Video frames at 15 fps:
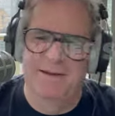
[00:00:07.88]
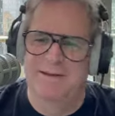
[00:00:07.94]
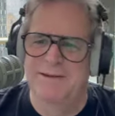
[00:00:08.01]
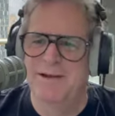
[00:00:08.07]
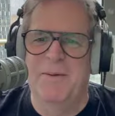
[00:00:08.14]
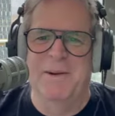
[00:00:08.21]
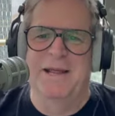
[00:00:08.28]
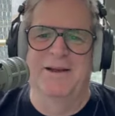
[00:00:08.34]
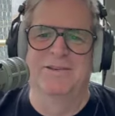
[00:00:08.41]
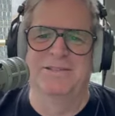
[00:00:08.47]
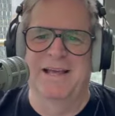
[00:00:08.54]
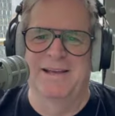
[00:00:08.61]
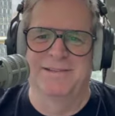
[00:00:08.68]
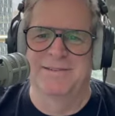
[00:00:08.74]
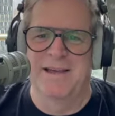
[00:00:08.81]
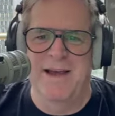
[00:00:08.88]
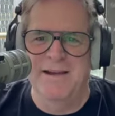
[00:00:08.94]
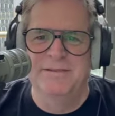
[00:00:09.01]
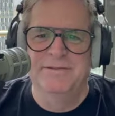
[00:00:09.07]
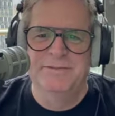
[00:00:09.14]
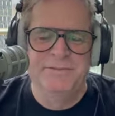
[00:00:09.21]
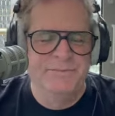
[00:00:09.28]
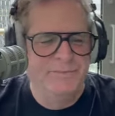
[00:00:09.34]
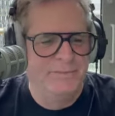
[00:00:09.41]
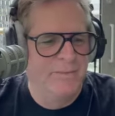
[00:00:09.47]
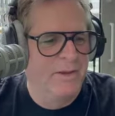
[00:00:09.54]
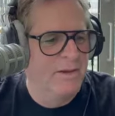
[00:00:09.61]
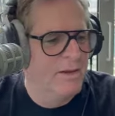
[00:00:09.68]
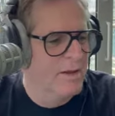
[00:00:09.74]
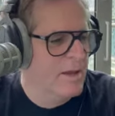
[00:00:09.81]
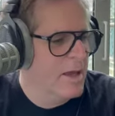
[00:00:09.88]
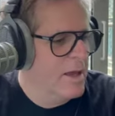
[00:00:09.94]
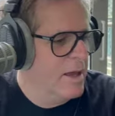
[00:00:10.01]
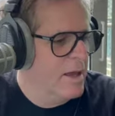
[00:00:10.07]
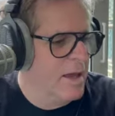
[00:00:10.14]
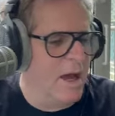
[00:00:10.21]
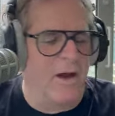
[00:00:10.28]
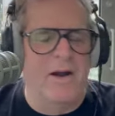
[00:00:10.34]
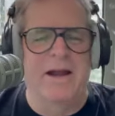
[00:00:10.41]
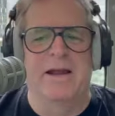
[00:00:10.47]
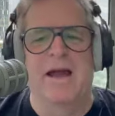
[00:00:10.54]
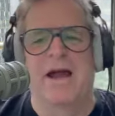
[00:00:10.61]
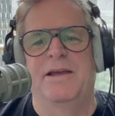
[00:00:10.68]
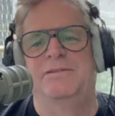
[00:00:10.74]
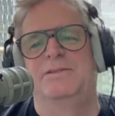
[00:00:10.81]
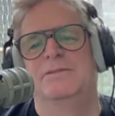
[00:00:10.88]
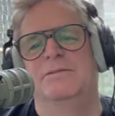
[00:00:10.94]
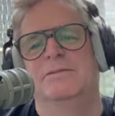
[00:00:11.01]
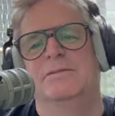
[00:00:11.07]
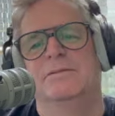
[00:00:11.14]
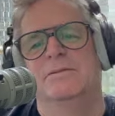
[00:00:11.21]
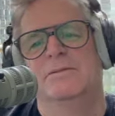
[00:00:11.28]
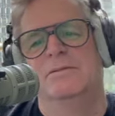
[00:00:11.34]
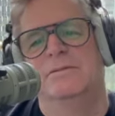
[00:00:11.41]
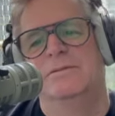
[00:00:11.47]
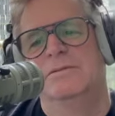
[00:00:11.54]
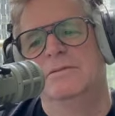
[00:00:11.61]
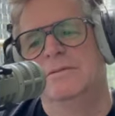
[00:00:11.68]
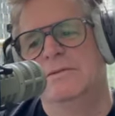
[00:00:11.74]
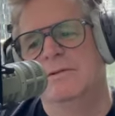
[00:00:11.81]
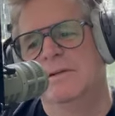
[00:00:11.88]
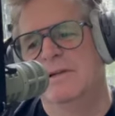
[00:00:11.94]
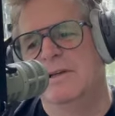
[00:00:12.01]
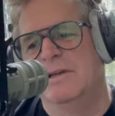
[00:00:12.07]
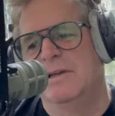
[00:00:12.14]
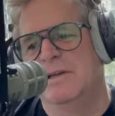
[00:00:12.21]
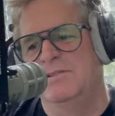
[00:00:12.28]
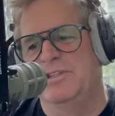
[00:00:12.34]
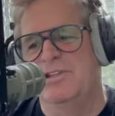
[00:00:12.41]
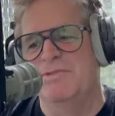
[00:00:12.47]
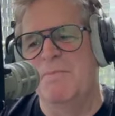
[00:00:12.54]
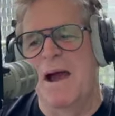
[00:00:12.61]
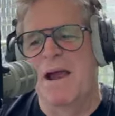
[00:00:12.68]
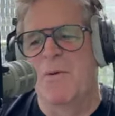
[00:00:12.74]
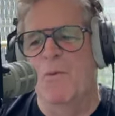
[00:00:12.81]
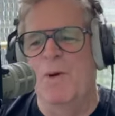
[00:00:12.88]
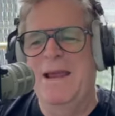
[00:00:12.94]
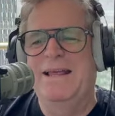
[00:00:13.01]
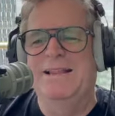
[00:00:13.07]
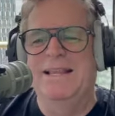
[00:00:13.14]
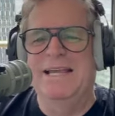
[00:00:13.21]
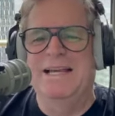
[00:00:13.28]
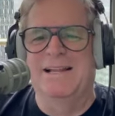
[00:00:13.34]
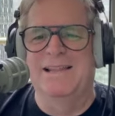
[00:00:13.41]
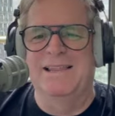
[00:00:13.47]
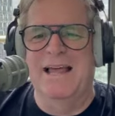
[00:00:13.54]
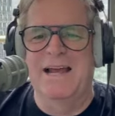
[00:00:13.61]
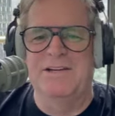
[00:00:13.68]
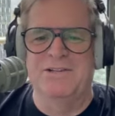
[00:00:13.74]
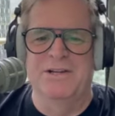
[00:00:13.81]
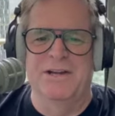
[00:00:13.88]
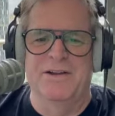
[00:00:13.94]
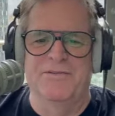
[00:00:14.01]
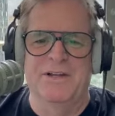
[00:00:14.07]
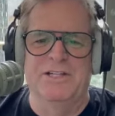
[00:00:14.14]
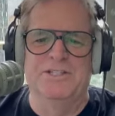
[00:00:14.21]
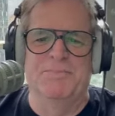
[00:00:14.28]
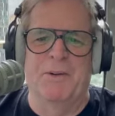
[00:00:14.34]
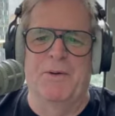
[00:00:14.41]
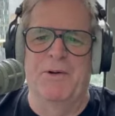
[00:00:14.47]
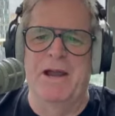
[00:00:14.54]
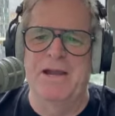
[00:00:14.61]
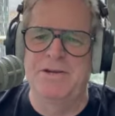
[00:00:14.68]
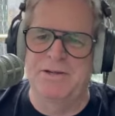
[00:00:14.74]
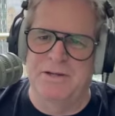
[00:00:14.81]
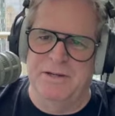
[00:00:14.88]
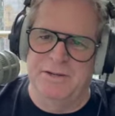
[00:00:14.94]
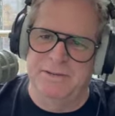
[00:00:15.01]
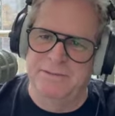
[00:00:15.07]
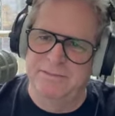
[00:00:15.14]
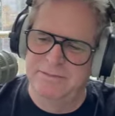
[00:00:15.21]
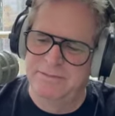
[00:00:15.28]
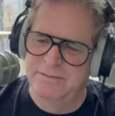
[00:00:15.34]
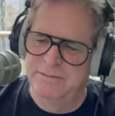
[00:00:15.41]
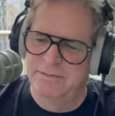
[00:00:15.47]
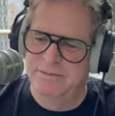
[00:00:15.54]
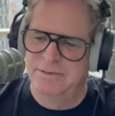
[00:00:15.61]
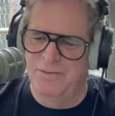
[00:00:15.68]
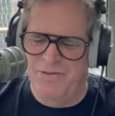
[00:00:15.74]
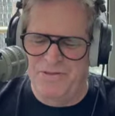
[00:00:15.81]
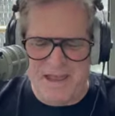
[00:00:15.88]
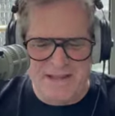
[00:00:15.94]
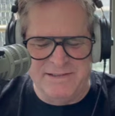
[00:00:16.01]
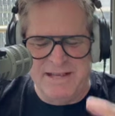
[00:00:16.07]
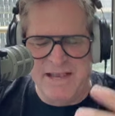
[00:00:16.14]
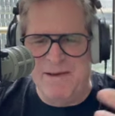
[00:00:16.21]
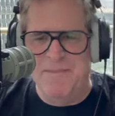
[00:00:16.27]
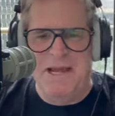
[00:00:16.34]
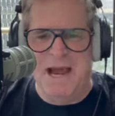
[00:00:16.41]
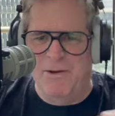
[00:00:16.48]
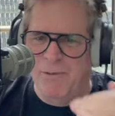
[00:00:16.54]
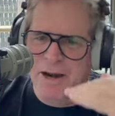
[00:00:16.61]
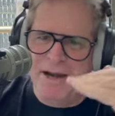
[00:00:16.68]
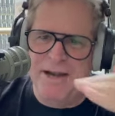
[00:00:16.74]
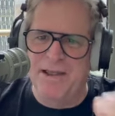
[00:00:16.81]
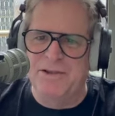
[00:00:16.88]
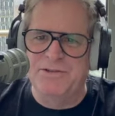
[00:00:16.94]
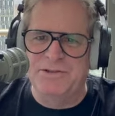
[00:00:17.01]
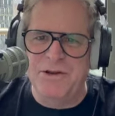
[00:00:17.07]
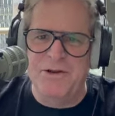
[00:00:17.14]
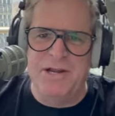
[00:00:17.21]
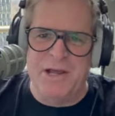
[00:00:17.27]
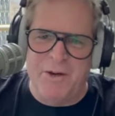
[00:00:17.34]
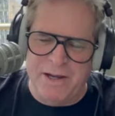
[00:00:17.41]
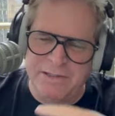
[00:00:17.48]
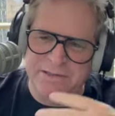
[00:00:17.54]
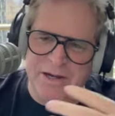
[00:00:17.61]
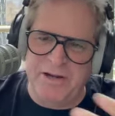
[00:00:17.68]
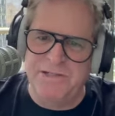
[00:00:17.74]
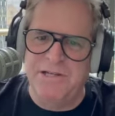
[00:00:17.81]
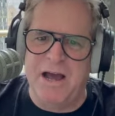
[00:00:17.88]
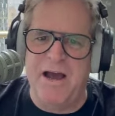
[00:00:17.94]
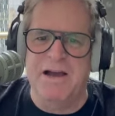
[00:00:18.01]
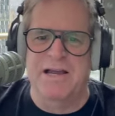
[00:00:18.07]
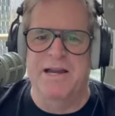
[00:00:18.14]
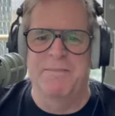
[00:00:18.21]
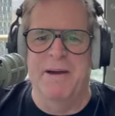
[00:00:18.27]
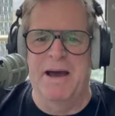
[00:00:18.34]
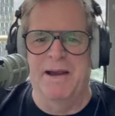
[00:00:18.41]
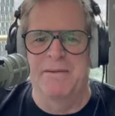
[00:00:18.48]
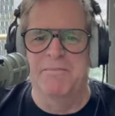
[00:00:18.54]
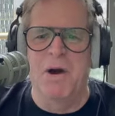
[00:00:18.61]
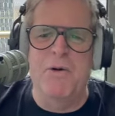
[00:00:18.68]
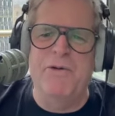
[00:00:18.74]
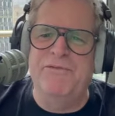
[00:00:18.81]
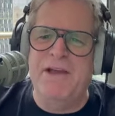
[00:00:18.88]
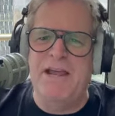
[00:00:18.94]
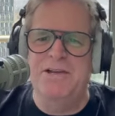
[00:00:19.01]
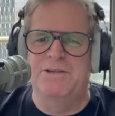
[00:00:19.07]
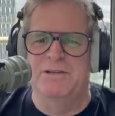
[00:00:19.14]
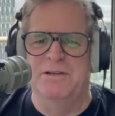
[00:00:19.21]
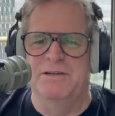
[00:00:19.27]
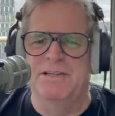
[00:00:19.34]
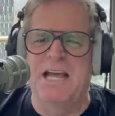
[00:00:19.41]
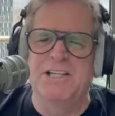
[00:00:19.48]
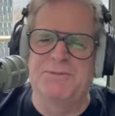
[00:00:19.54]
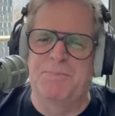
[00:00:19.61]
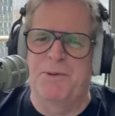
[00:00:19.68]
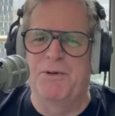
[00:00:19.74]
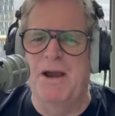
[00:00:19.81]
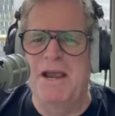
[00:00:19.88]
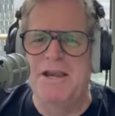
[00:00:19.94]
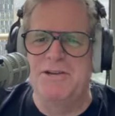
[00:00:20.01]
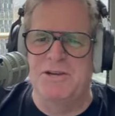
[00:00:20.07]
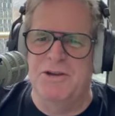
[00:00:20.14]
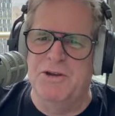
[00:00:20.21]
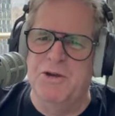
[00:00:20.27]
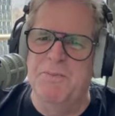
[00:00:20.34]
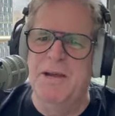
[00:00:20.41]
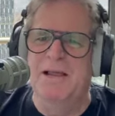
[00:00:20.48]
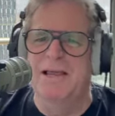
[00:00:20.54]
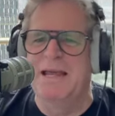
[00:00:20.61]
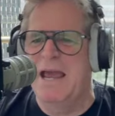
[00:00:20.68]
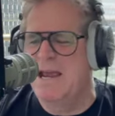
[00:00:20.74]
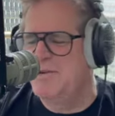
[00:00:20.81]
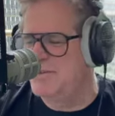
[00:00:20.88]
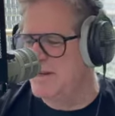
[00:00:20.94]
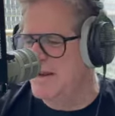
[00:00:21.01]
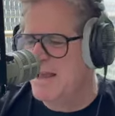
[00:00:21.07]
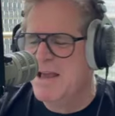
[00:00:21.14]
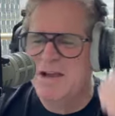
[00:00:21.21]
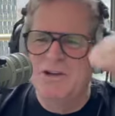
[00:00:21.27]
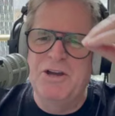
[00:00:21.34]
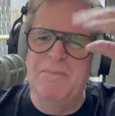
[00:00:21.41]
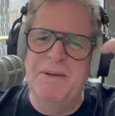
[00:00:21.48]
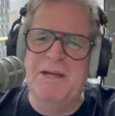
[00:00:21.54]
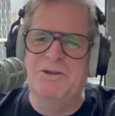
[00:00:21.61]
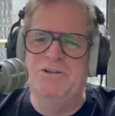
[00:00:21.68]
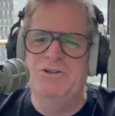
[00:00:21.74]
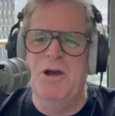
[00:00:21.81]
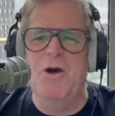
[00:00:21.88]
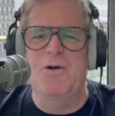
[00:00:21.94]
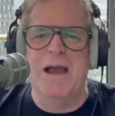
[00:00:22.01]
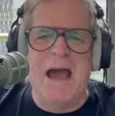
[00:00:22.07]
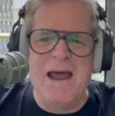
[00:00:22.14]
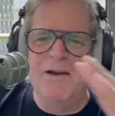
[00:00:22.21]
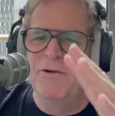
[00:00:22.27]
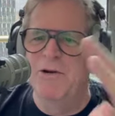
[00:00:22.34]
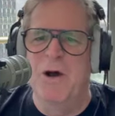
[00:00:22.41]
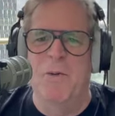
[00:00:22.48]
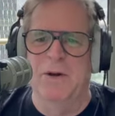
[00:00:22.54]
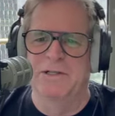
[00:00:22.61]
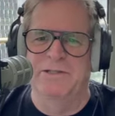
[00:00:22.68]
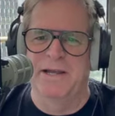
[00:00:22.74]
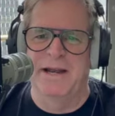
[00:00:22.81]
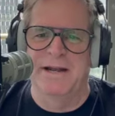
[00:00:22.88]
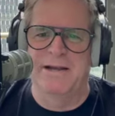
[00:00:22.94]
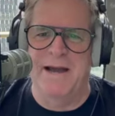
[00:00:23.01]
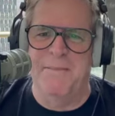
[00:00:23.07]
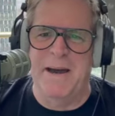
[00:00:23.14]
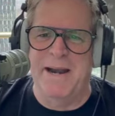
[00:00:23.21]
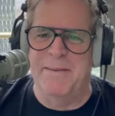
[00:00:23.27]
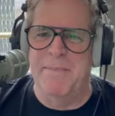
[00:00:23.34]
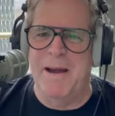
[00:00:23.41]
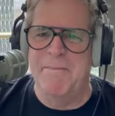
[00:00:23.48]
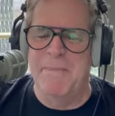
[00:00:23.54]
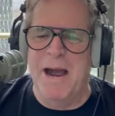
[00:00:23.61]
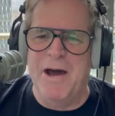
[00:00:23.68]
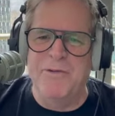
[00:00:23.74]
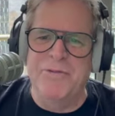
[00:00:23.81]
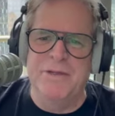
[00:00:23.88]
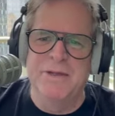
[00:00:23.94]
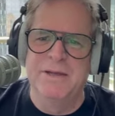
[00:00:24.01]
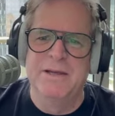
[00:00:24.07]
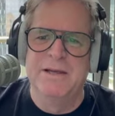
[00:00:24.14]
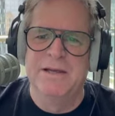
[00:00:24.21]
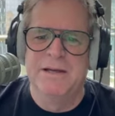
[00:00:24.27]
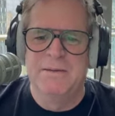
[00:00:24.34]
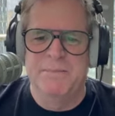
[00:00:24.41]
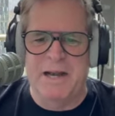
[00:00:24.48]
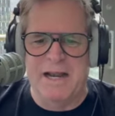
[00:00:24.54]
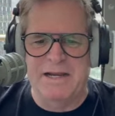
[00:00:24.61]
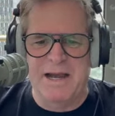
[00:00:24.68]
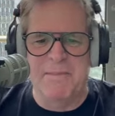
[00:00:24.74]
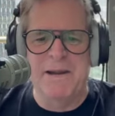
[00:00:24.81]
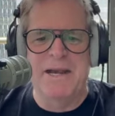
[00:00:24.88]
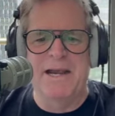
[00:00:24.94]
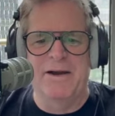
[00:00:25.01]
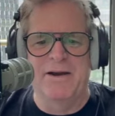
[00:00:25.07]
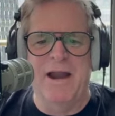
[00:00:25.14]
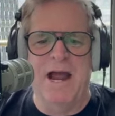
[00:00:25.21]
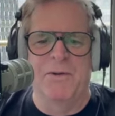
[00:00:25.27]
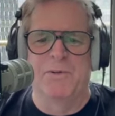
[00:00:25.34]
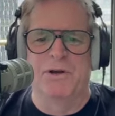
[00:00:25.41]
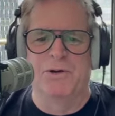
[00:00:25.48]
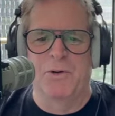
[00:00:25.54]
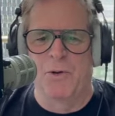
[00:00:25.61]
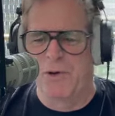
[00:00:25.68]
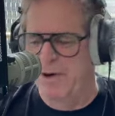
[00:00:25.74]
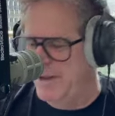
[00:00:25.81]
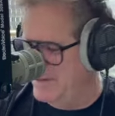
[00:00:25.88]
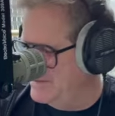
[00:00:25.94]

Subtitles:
Nobody else has that. All right, guys, this is my weekly collection of inspiration. When things hit me, I run into the studio, I start talking about it. Motivation, desperation, humiliation, could be a joke. I don't know what's going to come out of my mouth, but I come in here and I record it.